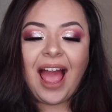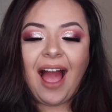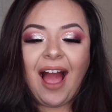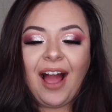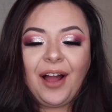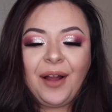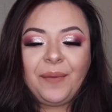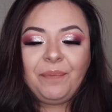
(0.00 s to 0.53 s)

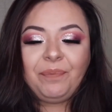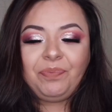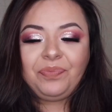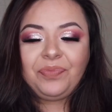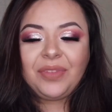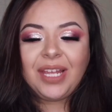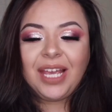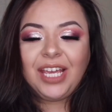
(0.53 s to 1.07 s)
um,
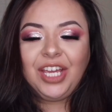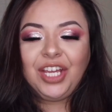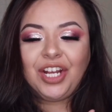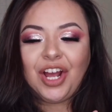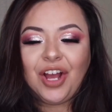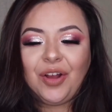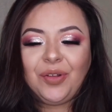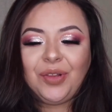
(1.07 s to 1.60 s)
you
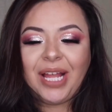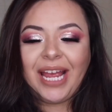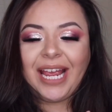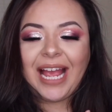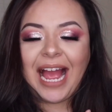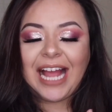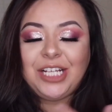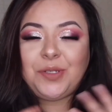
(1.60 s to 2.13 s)
know, like
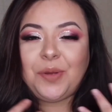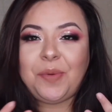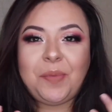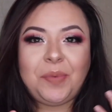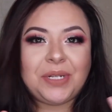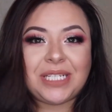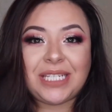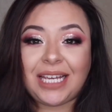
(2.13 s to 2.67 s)
I just want
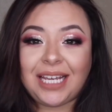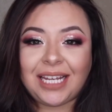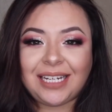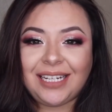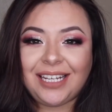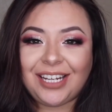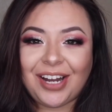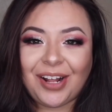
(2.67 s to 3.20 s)
people to see
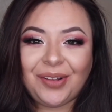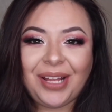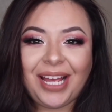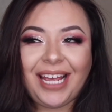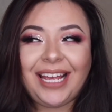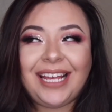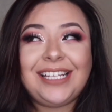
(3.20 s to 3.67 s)
it, you know, like